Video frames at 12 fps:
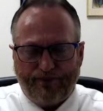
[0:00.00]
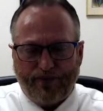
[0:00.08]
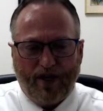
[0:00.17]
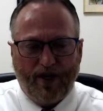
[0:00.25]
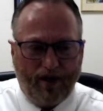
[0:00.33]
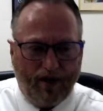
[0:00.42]

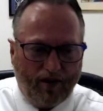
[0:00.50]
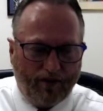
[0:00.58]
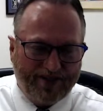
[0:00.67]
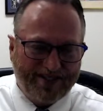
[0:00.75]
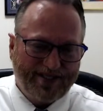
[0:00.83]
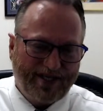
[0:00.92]
All the
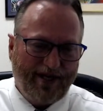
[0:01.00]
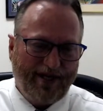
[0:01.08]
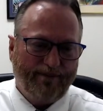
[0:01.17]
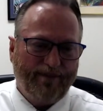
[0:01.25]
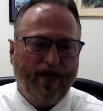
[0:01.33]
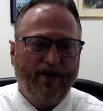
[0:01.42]
time,
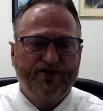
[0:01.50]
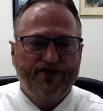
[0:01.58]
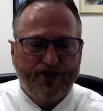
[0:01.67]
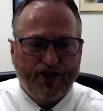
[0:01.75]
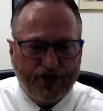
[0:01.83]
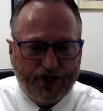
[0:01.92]

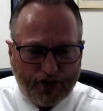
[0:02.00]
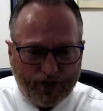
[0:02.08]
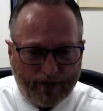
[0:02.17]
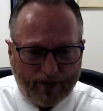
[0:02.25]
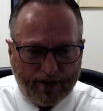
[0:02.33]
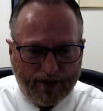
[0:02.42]

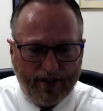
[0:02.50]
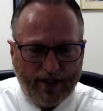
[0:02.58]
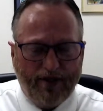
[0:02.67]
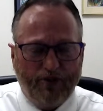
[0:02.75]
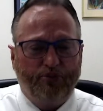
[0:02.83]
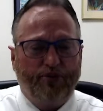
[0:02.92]
unsecured.
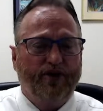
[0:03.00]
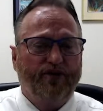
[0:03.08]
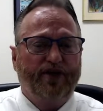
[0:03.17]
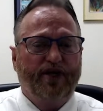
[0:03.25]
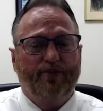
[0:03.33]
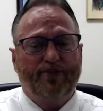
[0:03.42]
Build it
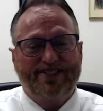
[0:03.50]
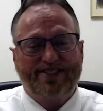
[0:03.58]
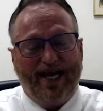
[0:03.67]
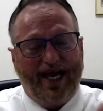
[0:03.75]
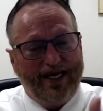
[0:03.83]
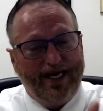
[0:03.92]
up, it's
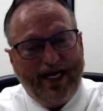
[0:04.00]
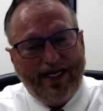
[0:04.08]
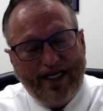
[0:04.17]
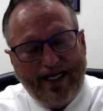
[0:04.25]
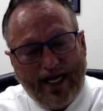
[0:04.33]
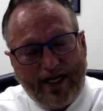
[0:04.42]

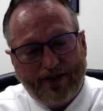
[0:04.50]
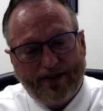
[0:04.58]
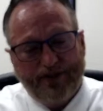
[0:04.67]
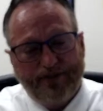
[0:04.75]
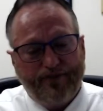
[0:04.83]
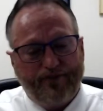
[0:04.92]
$9.98.
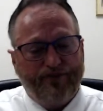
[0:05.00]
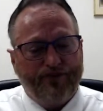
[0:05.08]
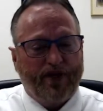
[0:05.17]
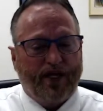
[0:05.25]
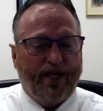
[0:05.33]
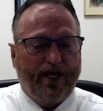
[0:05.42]

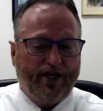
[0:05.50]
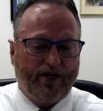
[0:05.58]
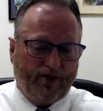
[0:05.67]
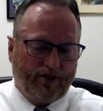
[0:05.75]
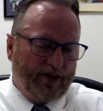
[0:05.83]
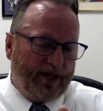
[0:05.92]
Okay, go
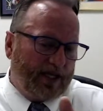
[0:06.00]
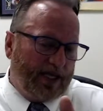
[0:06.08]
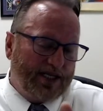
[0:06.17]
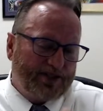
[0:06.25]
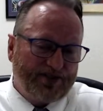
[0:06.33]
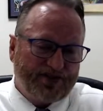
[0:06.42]
to the
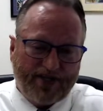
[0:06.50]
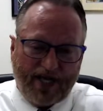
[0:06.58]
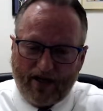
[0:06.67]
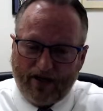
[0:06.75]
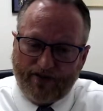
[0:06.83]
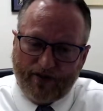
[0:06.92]
class on Saturday
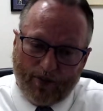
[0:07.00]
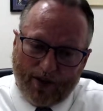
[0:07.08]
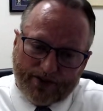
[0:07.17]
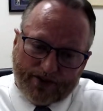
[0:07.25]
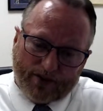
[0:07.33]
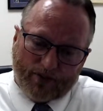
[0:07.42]
if you want
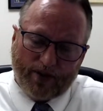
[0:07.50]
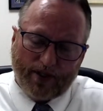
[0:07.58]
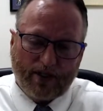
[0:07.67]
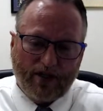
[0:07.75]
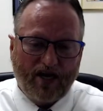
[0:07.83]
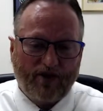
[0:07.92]
to, 1
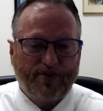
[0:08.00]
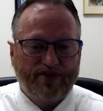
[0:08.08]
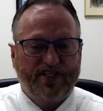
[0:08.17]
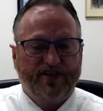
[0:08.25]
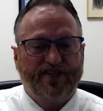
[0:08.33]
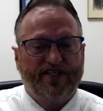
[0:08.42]
o'clock
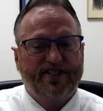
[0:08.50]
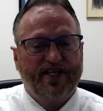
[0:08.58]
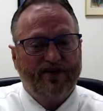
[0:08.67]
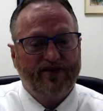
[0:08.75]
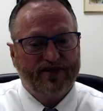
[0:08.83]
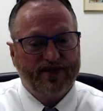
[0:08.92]
Pacific
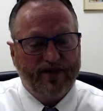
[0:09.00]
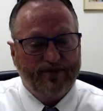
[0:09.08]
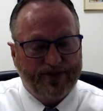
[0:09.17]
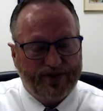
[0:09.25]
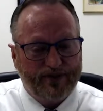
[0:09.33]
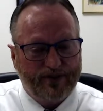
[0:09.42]
Standard Time
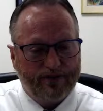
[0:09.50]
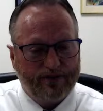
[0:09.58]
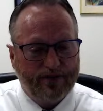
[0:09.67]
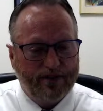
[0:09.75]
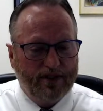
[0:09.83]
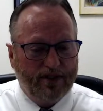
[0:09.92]
too.
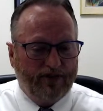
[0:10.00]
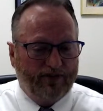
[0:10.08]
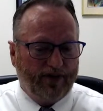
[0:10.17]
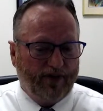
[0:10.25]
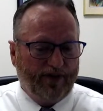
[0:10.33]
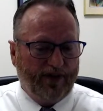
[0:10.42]

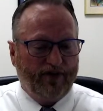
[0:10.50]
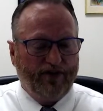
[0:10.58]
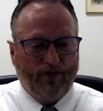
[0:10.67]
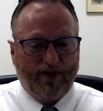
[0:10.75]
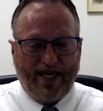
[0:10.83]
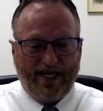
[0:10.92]
From there, no
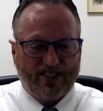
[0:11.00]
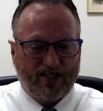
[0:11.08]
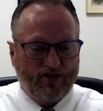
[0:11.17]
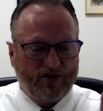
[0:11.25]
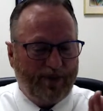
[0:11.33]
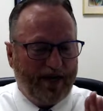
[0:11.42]
case
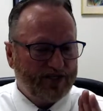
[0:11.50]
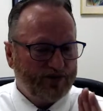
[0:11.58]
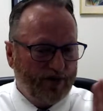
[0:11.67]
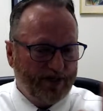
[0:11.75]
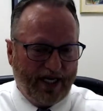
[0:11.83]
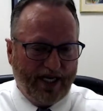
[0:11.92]
goes past
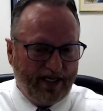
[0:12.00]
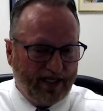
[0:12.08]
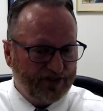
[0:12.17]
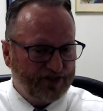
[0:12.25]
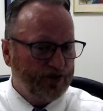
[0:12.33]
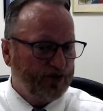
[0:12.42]
180
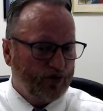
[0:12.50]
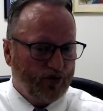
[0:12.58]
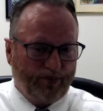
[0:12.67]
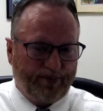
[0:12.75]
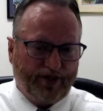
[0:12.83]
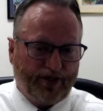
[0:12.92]
unless you screw up
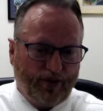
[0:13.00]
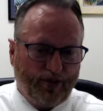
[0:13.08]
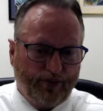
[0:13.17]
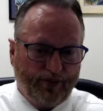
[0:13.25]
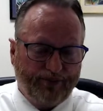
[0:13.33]
on you.